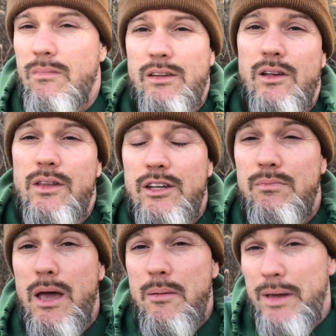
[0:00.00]
So this
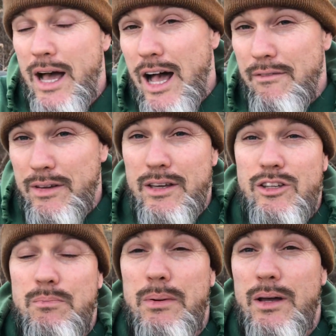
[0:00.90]
may be
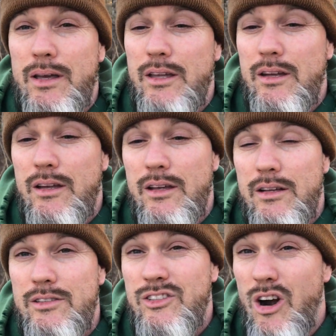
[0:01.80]
obvious, but
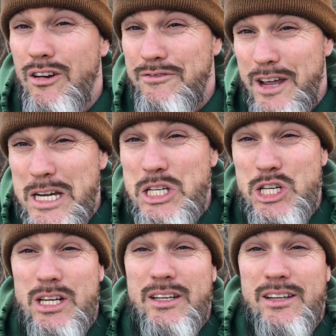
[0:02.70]

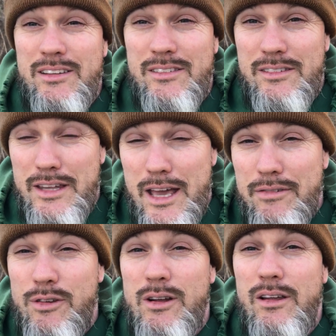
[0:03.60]
starvation is
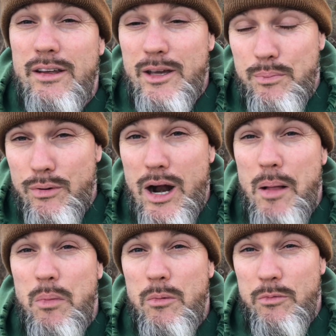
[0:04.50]
definitely a
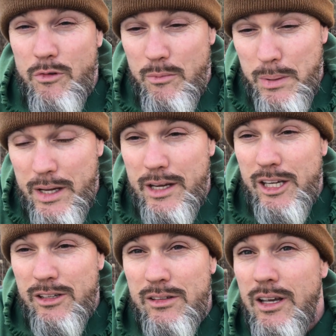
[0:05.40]
problem for
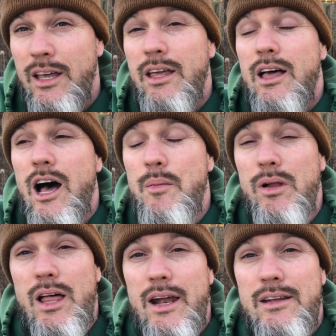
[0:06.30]
bees. Um, a
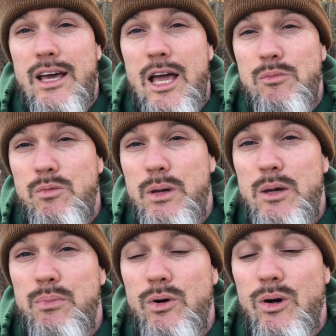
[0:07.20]
lot of times
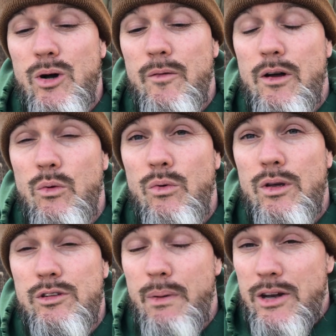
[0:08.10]
people,
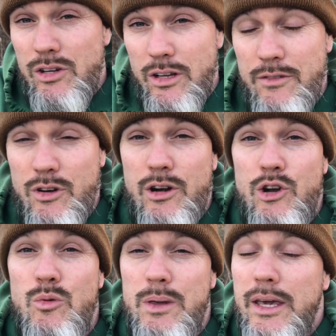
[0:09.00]
especially if you're a
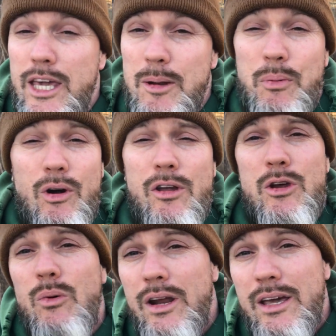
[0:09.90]
new beekeeper,
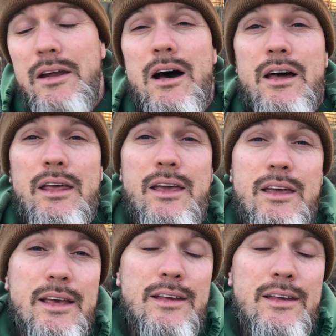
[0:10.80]
you want to get honey.